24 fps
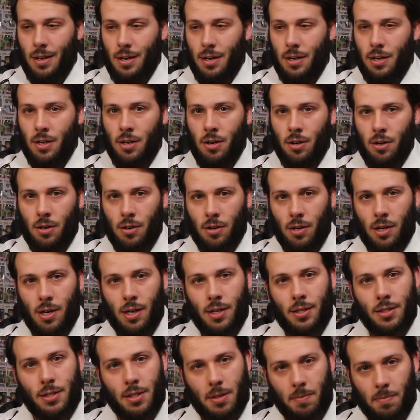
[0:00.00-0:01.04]
you're going to
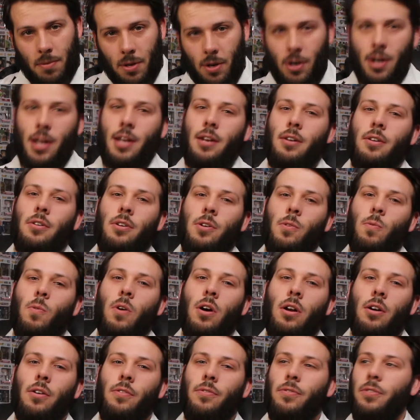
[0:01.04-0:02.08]
dip their head
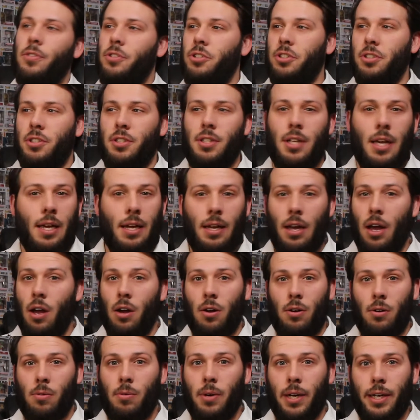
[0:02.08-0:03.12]
underwater for just like a
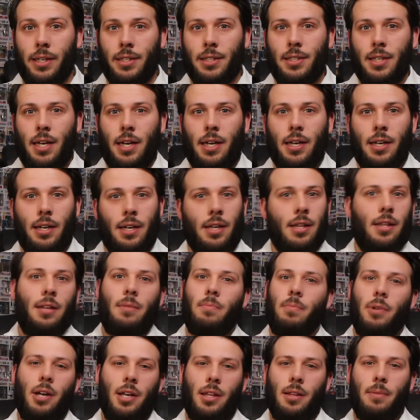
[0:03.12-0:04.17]
quick second and
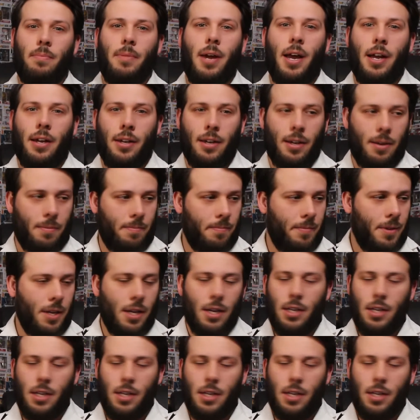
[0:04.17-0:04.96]
then bring them back up.